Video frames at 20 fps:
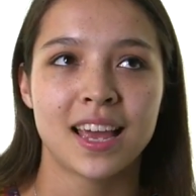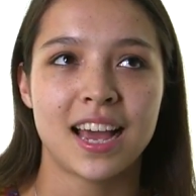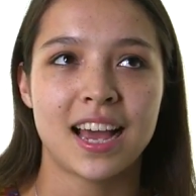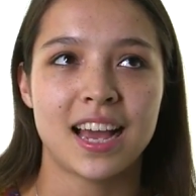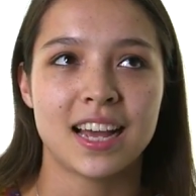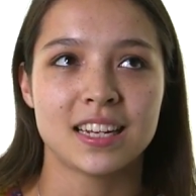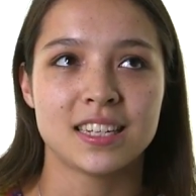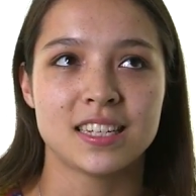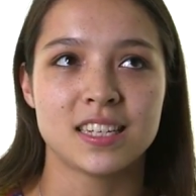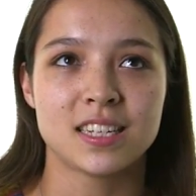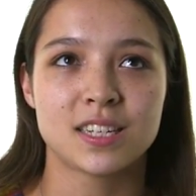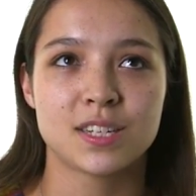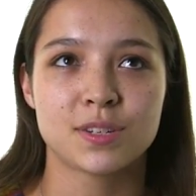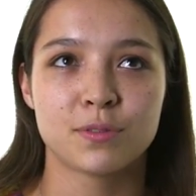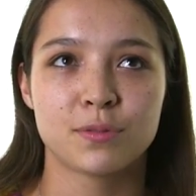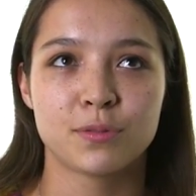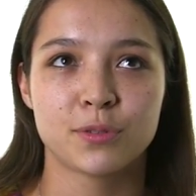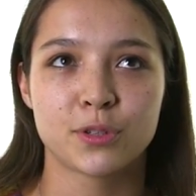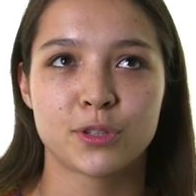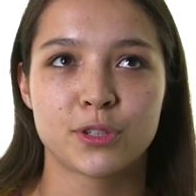And
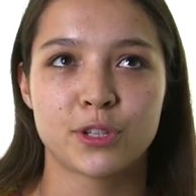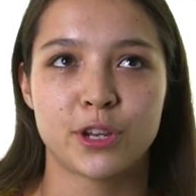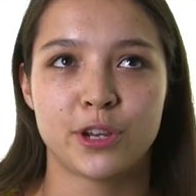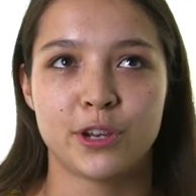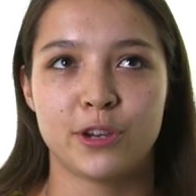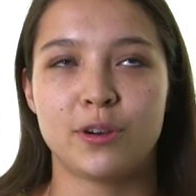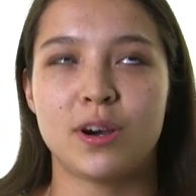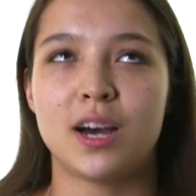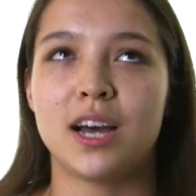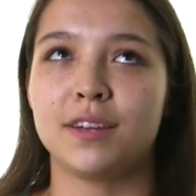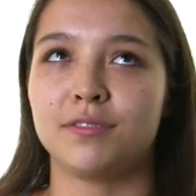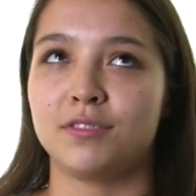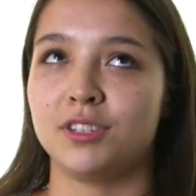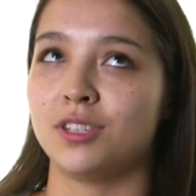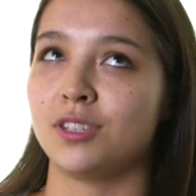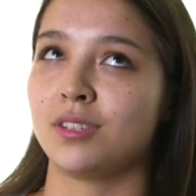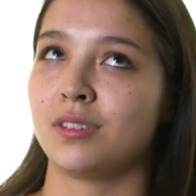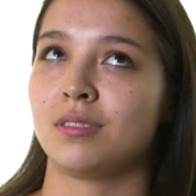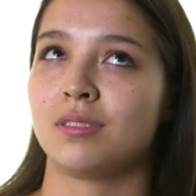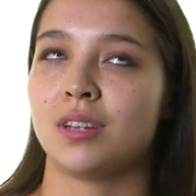so I'm
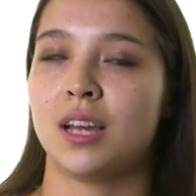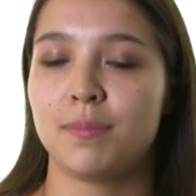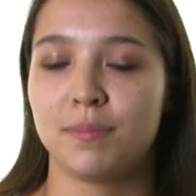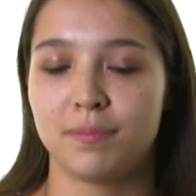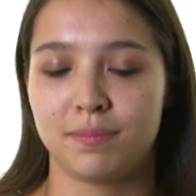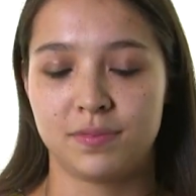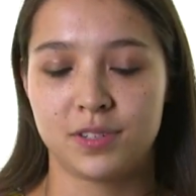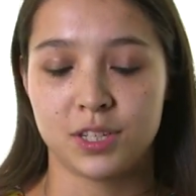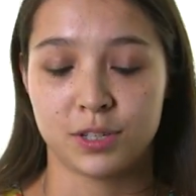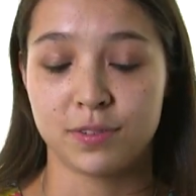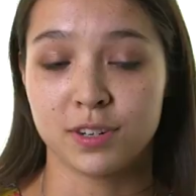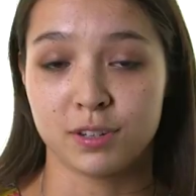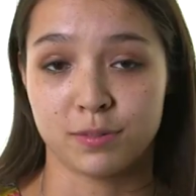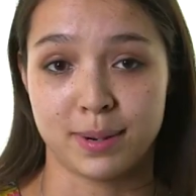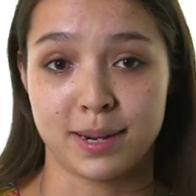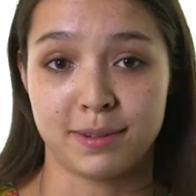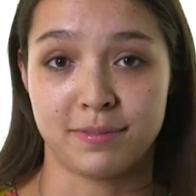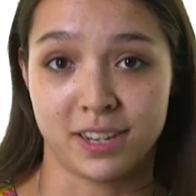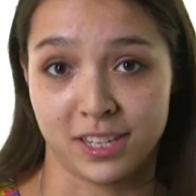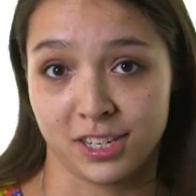just finished
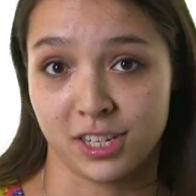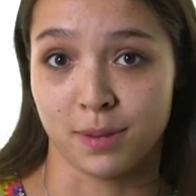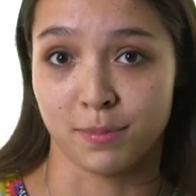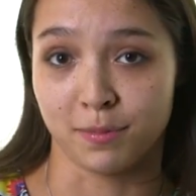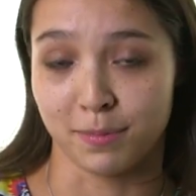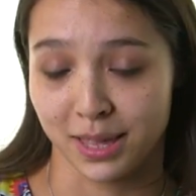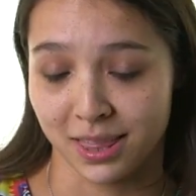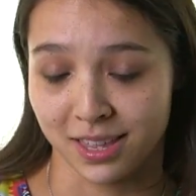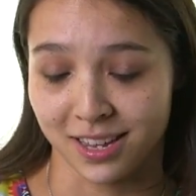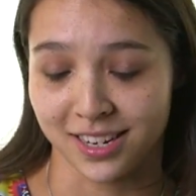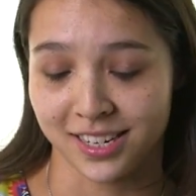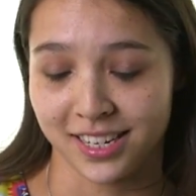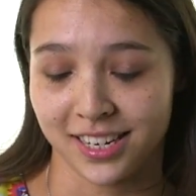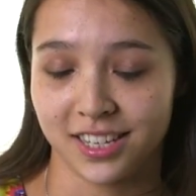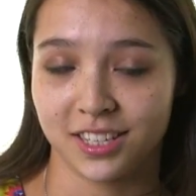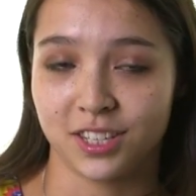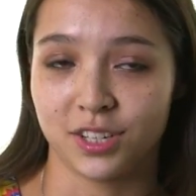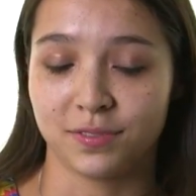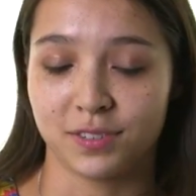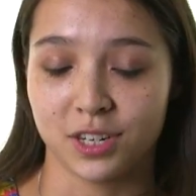my first term in my third
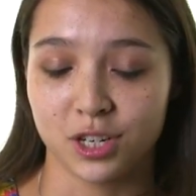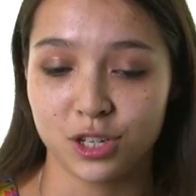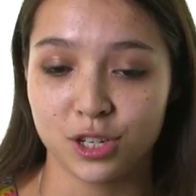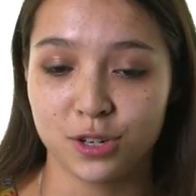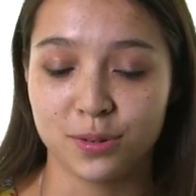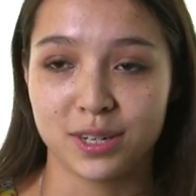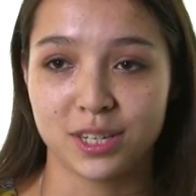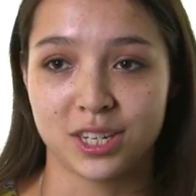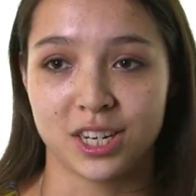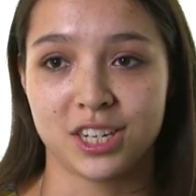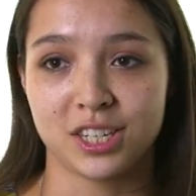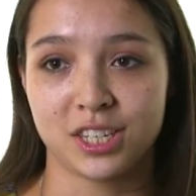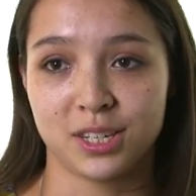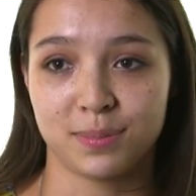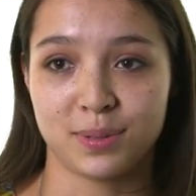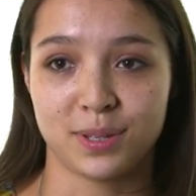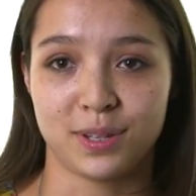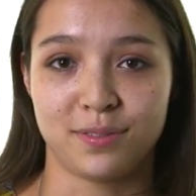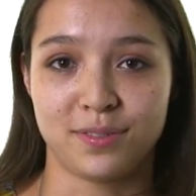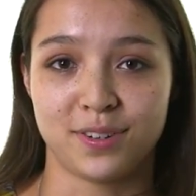year. So I've done two
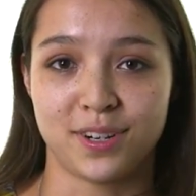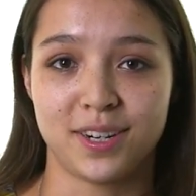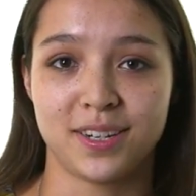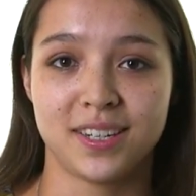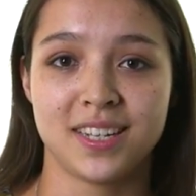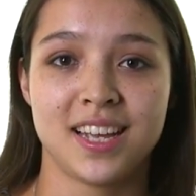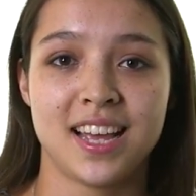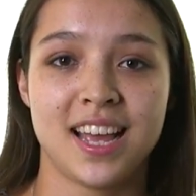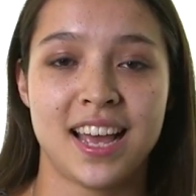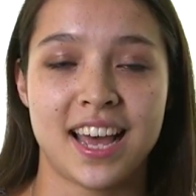internships so far.